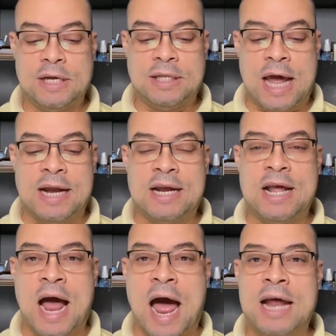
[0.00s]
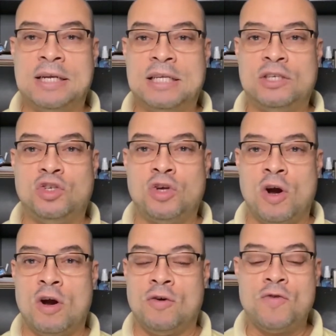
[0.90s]
that God
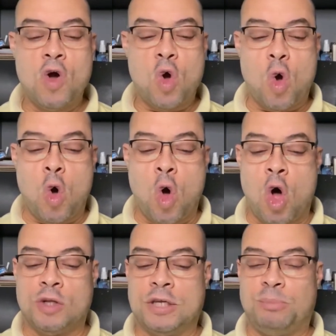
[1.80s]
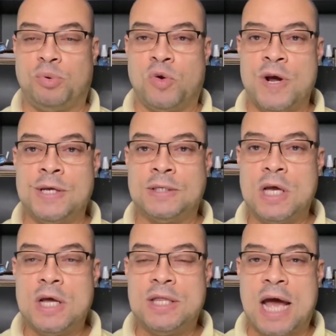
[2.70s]
deserves all the praise
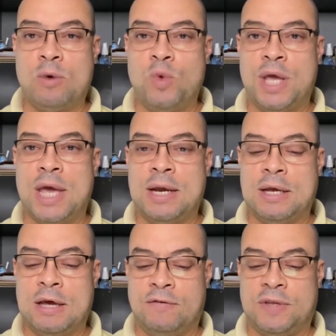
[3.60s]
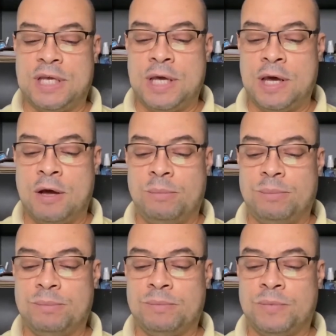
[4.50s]
that we can give to Him.
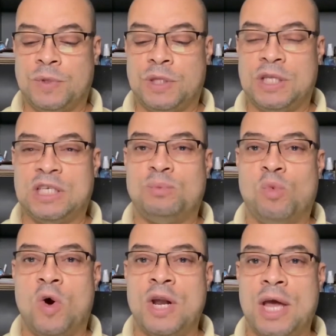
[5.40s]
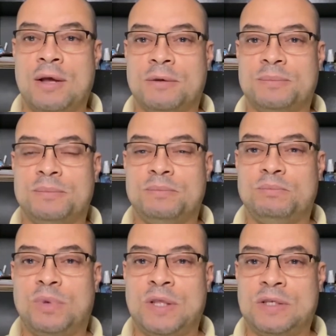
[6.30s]
This morning,
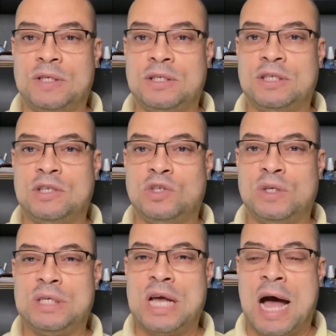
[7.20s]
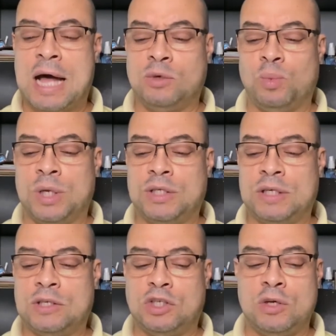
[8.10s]
brothers and sisters, God wants
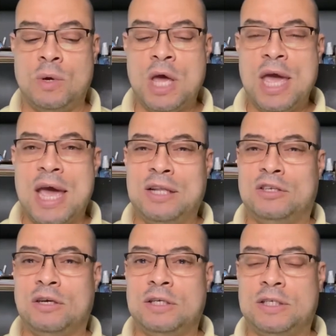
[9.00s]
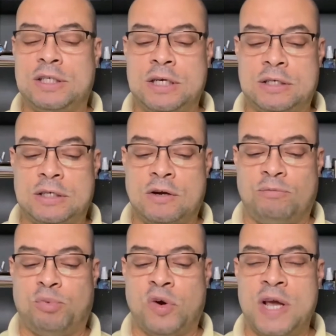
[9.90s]
us to enter a season
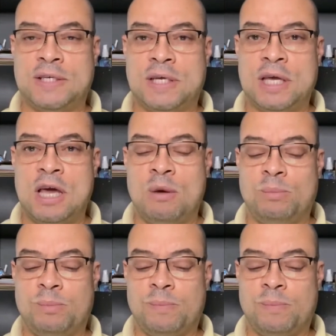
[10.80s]
of praising Him